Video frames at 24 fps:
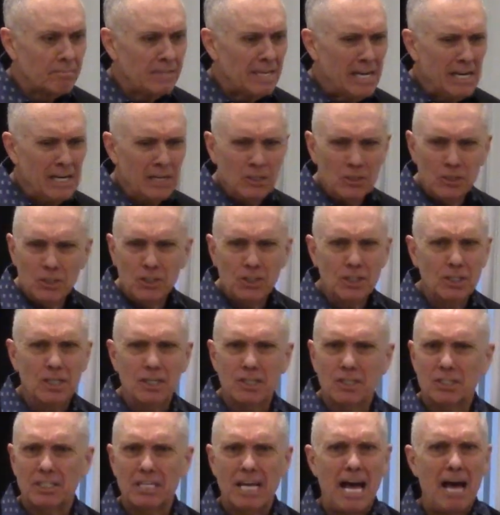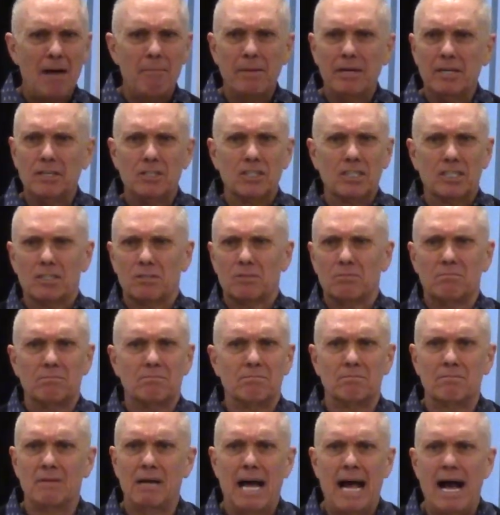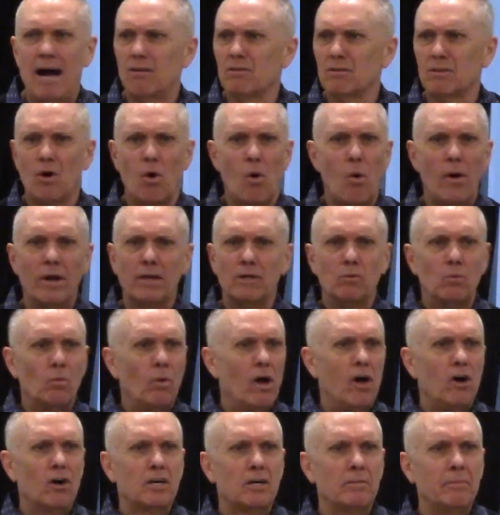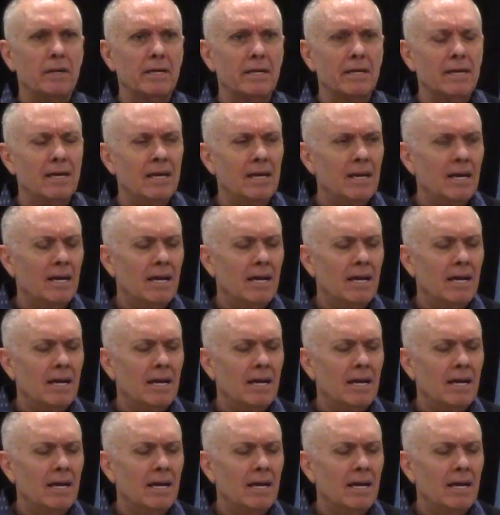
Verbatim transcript: and just, I mean, just outgoing, welcoming.